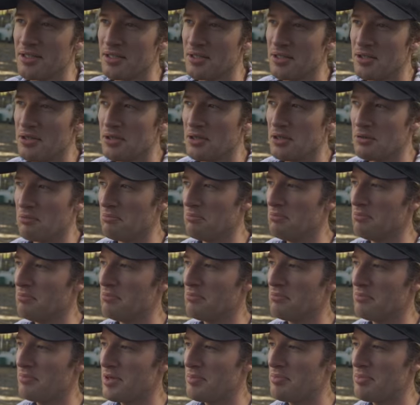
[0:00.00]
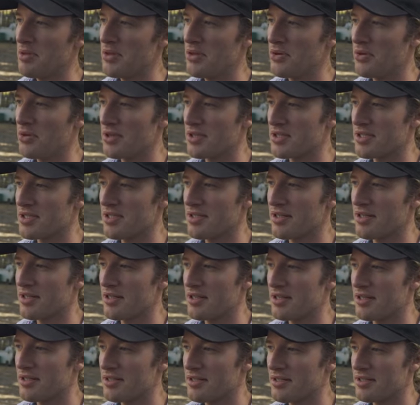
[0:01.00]
you know, maybe the ones
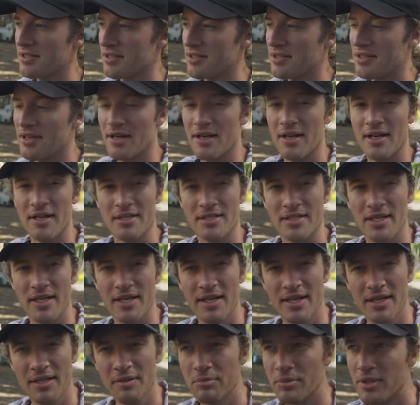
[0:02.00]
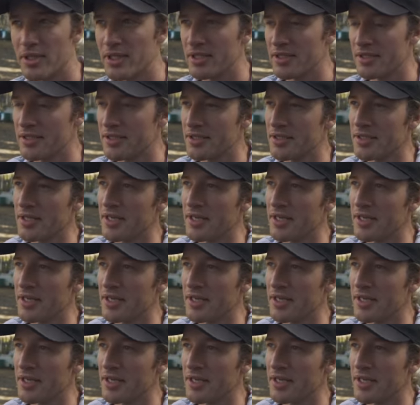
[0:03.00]
that's kind of exciting but